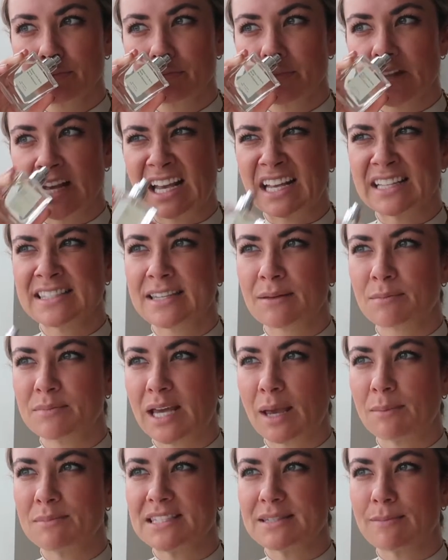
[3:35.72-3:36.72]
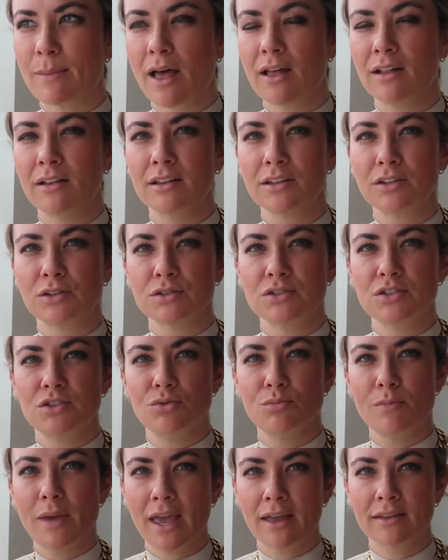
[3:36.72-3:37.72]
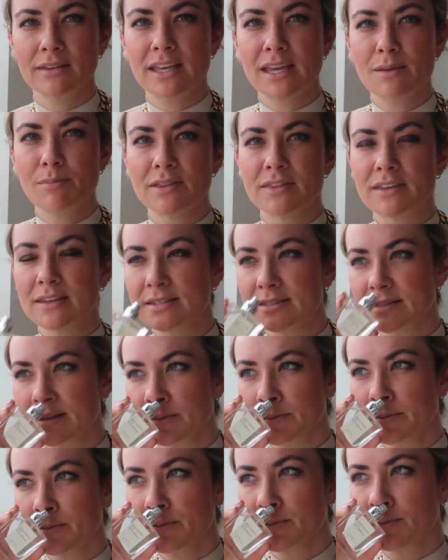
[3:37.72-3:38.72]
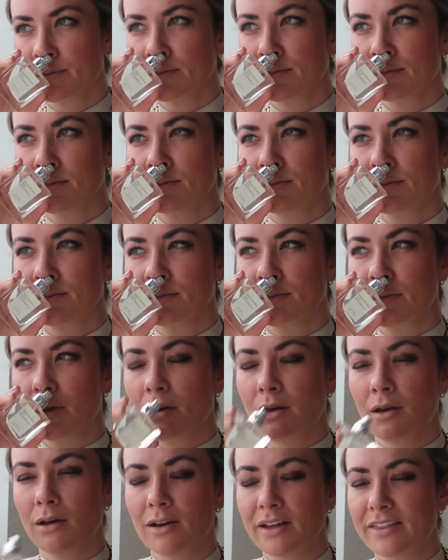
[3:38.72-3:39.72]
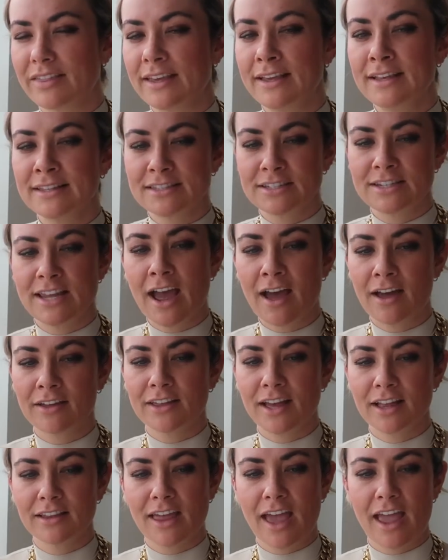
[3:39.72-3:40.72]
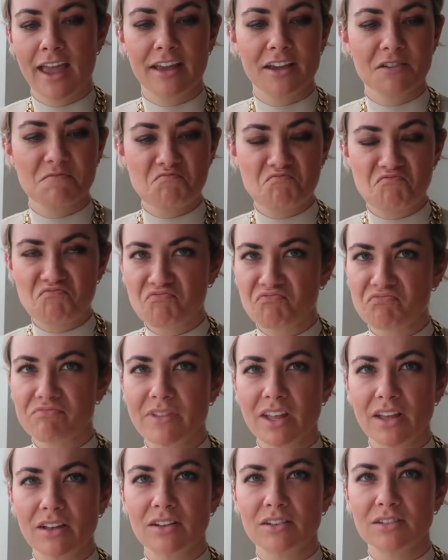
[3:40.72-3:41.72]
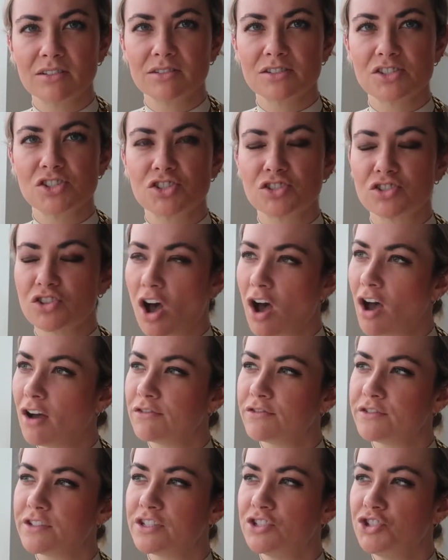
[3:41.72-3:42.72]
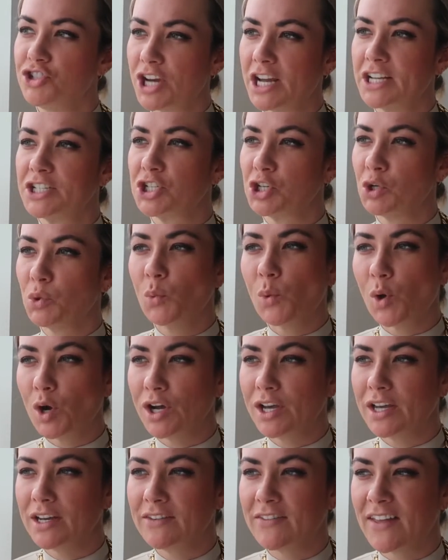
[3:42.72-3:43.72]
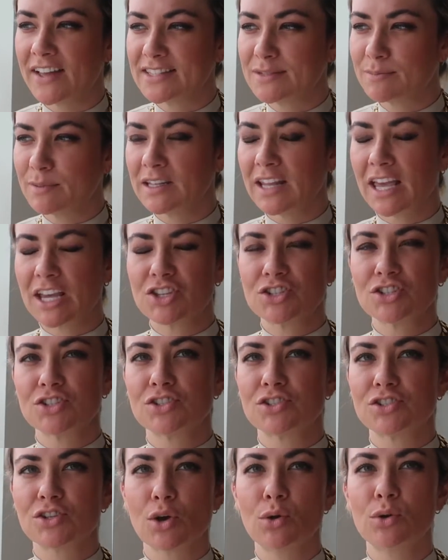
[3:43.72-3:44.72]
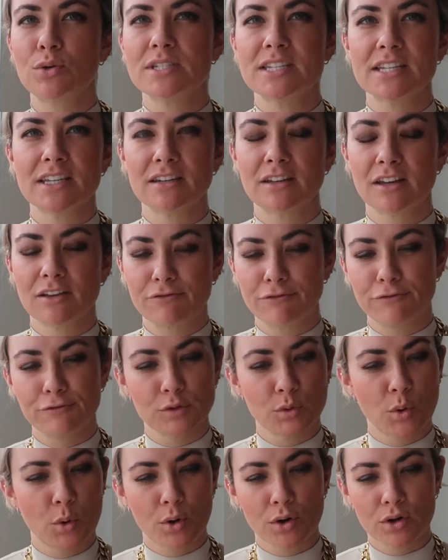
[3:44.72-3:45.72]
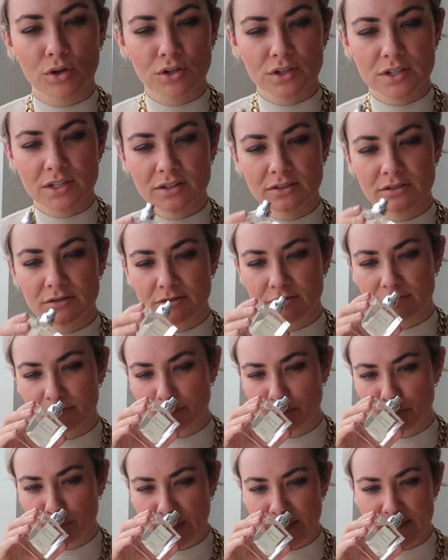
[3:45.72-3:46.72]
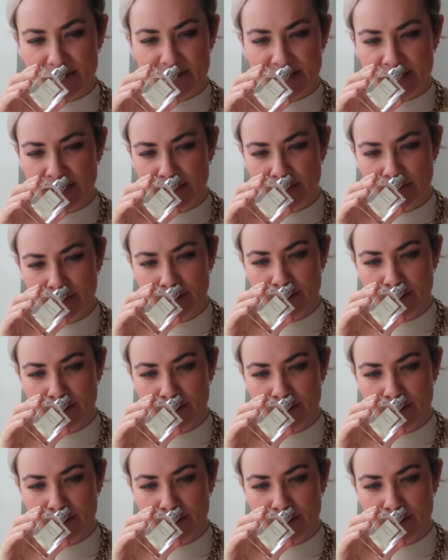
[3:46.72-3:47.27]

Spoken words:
that can sometimes smell a little too manly, but this, I think it's, yeah, that like soft, gentle wood that's been like soaked in a floral bit.